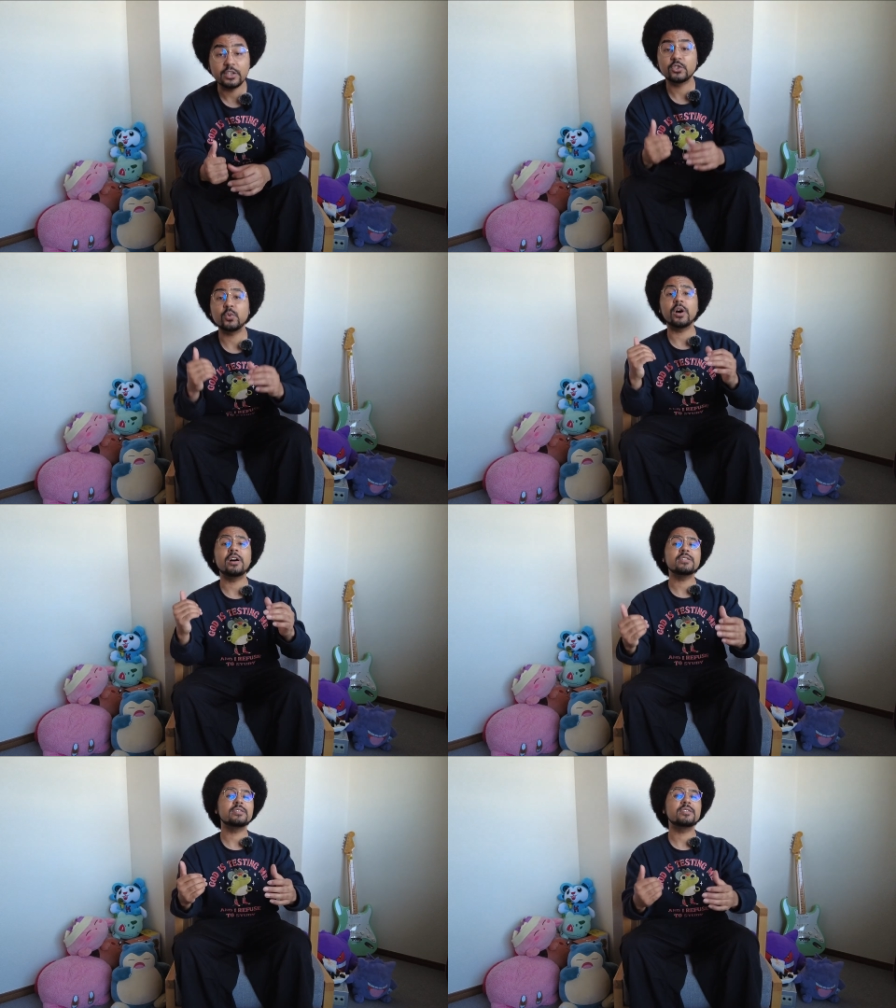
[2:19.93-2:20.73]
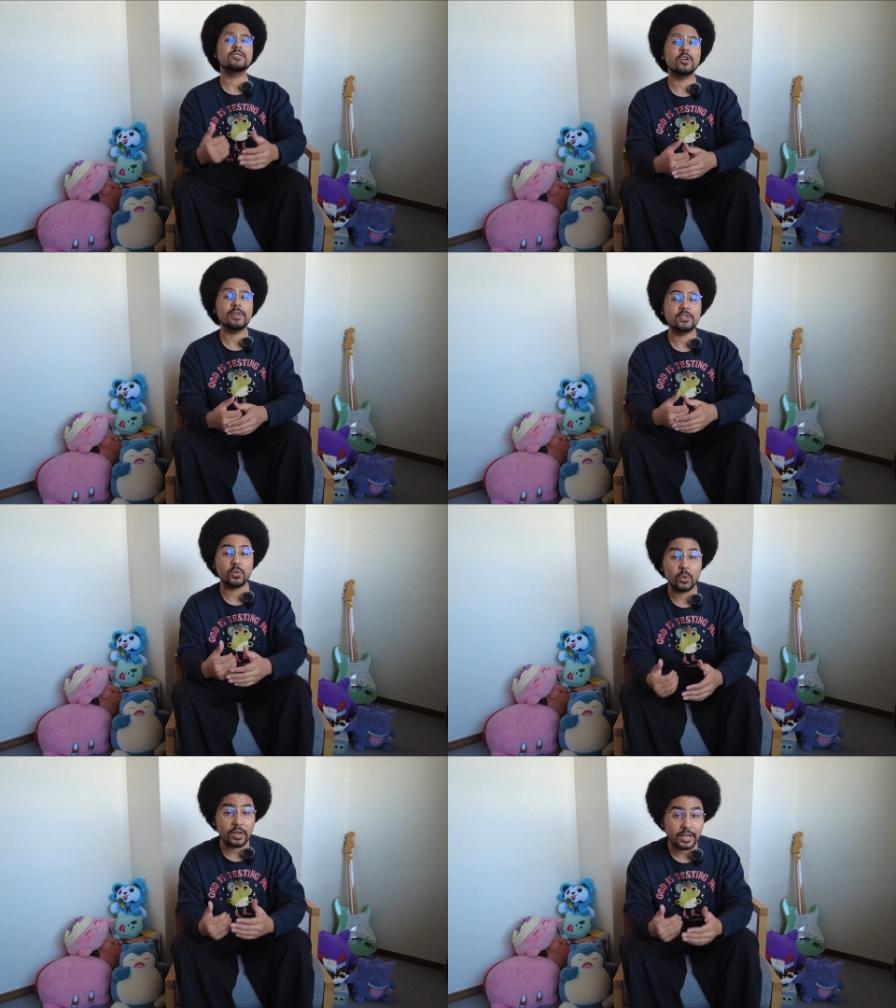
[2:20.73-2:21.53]
to answer this survey to
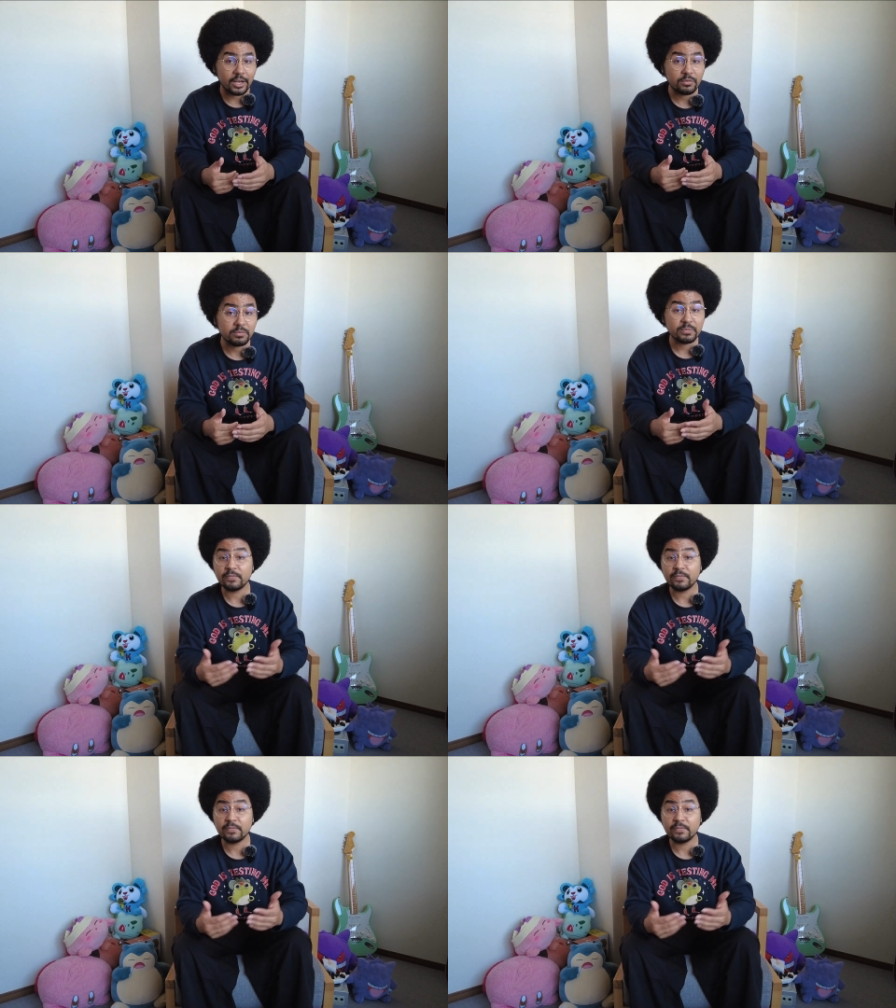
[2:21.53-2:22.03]
work out